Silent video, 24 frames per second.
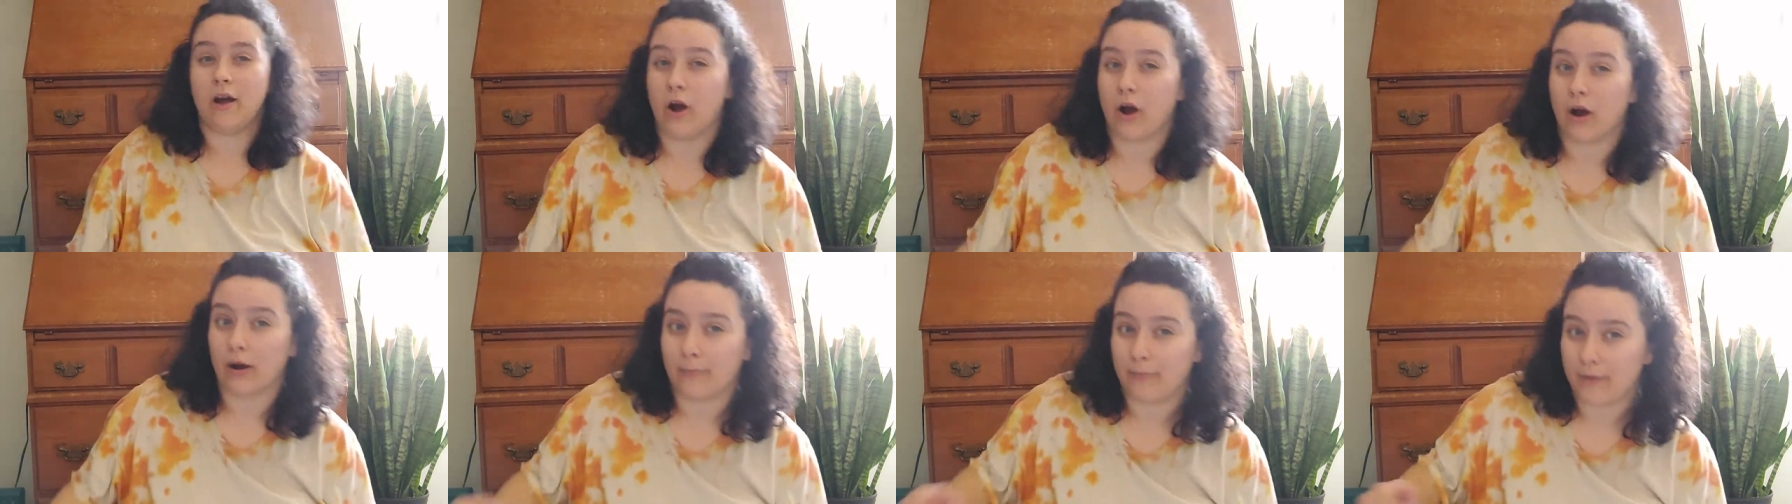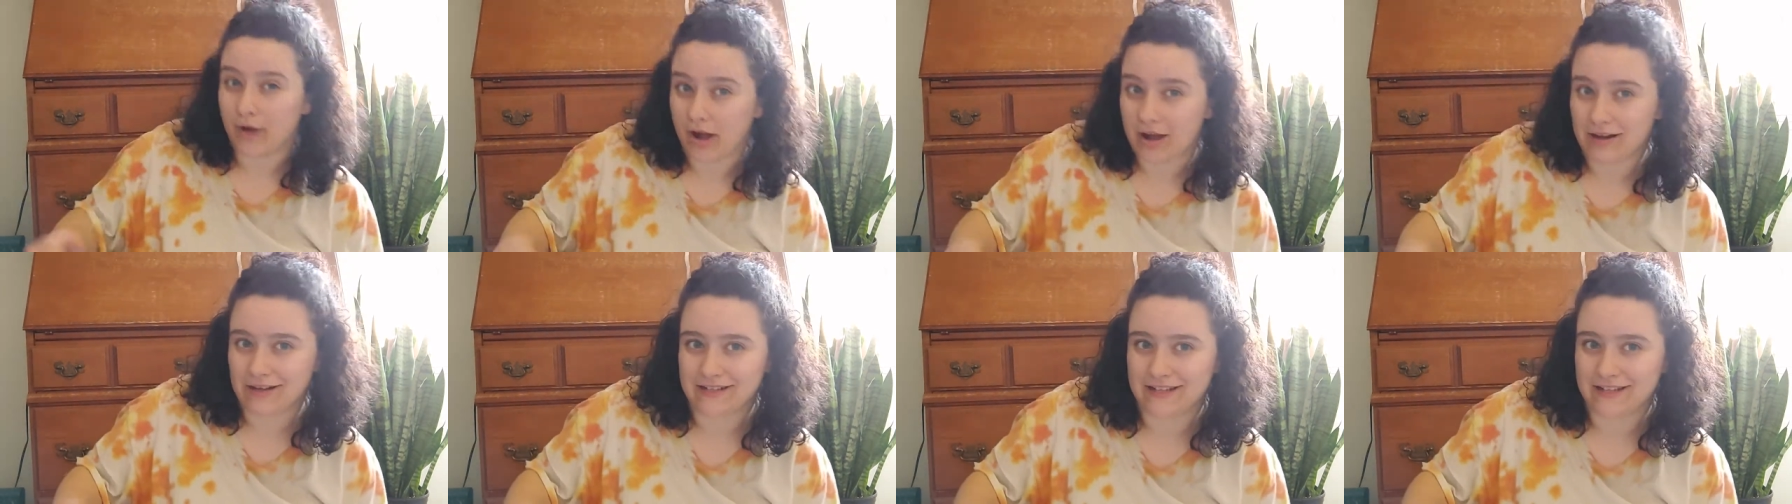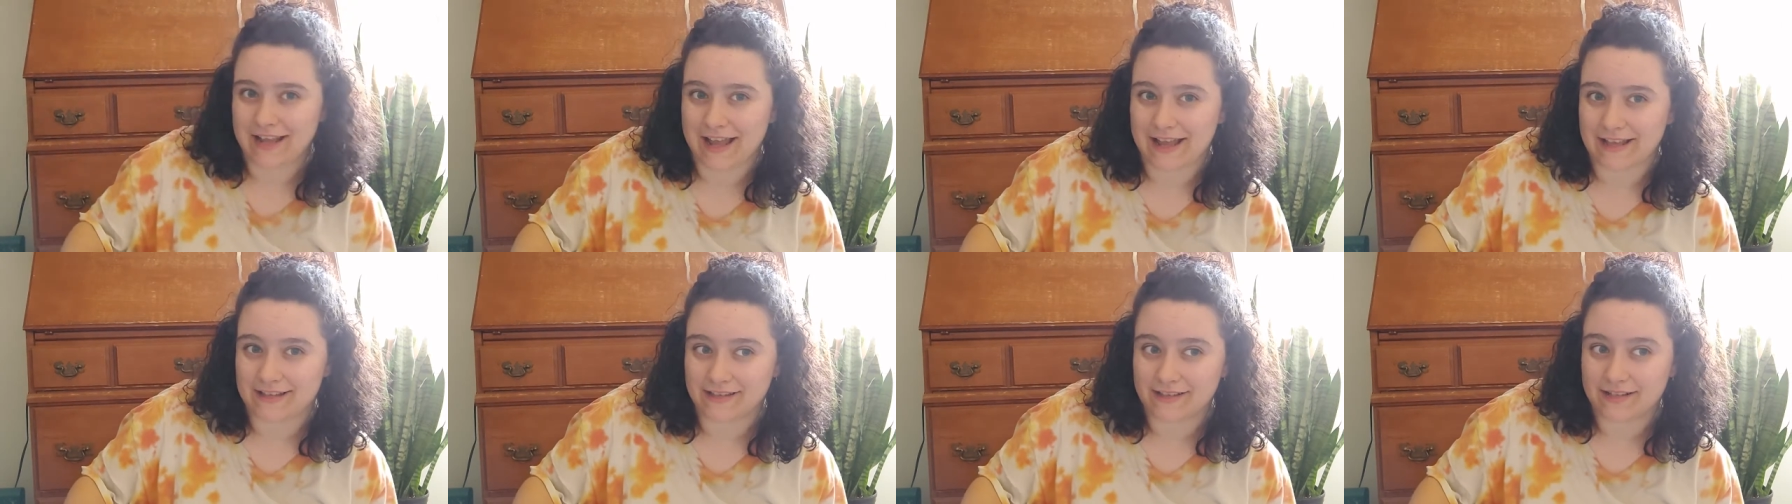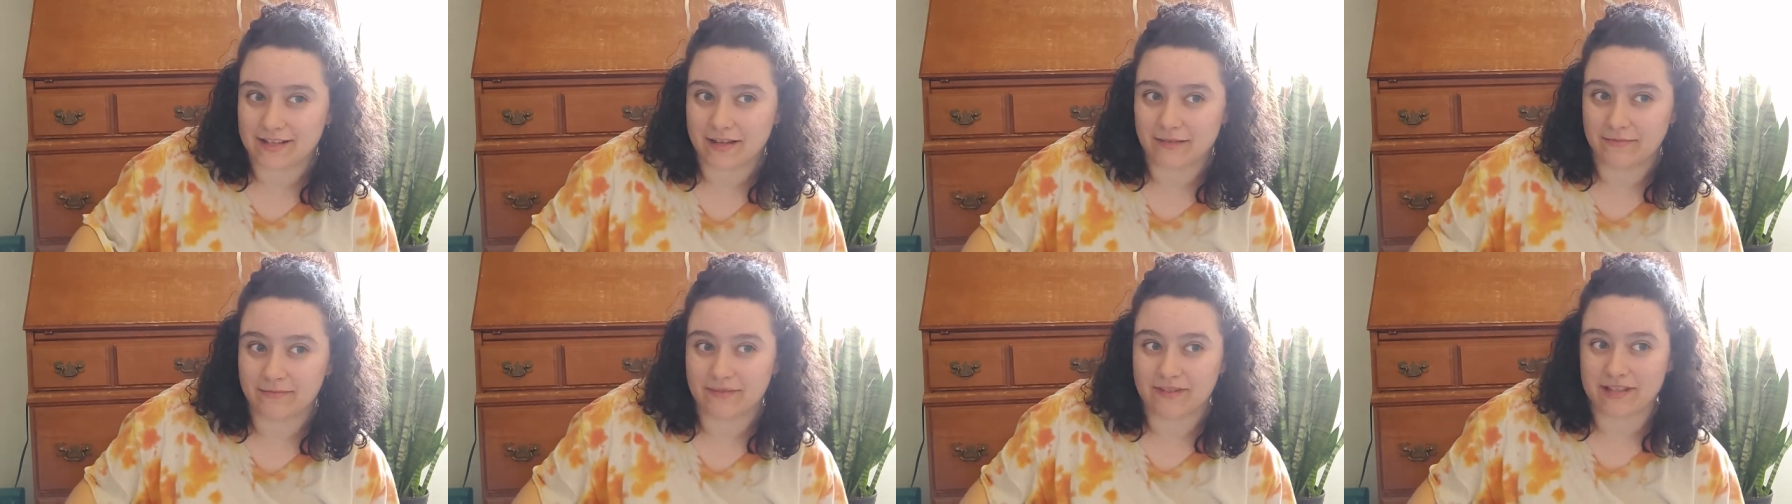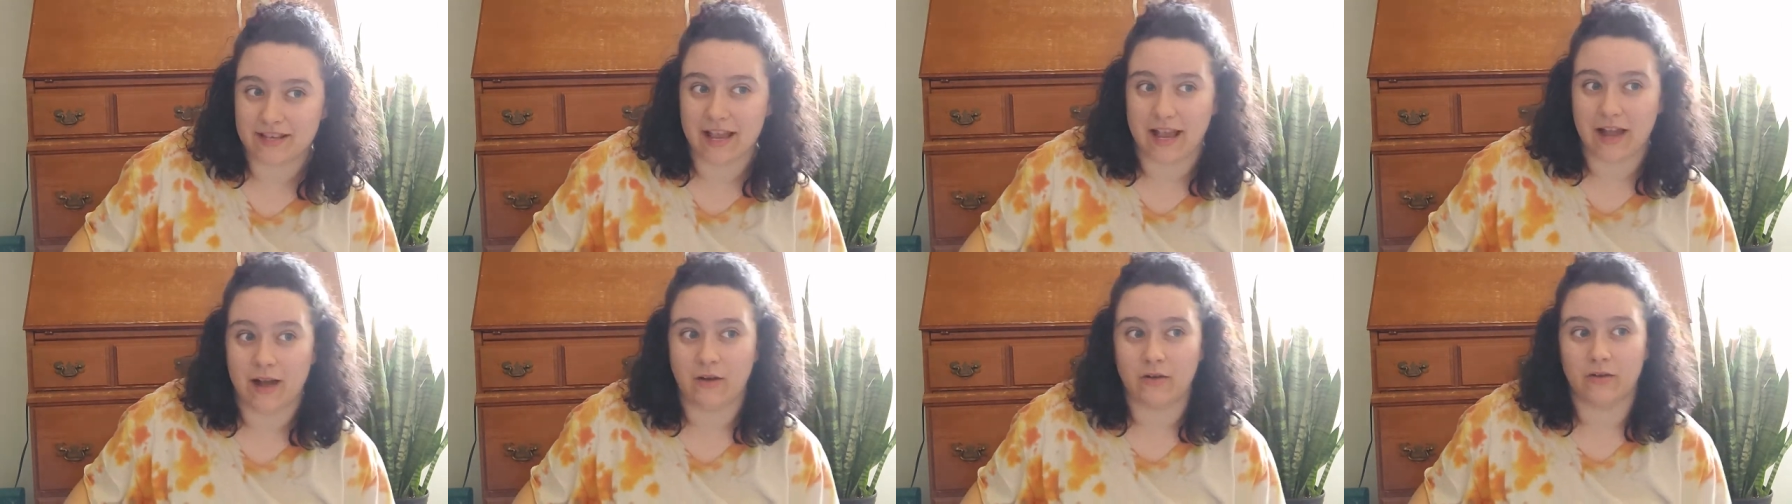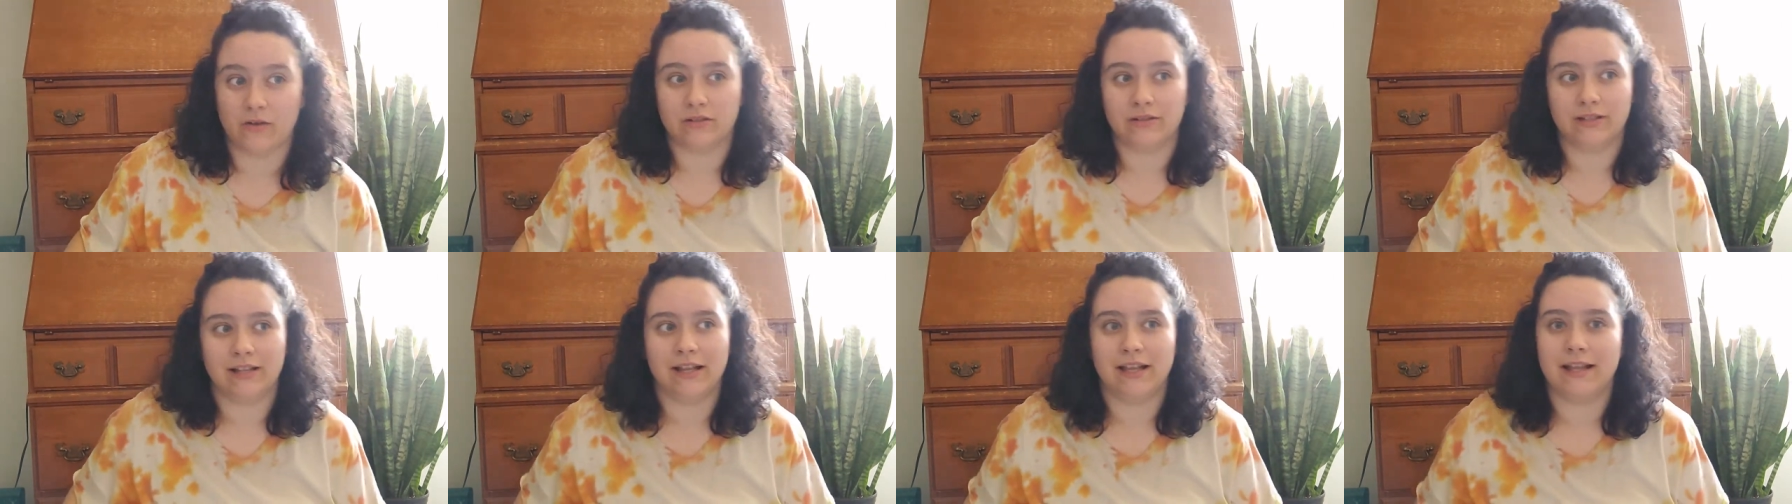Our podcast comes
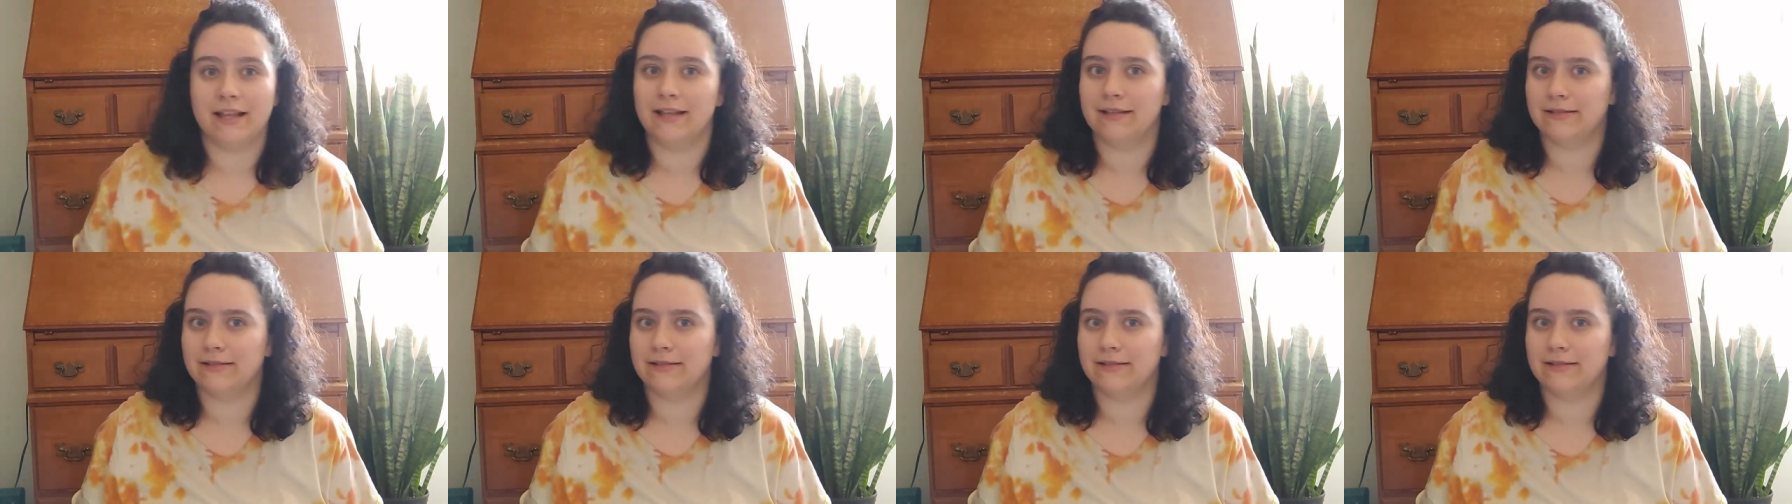out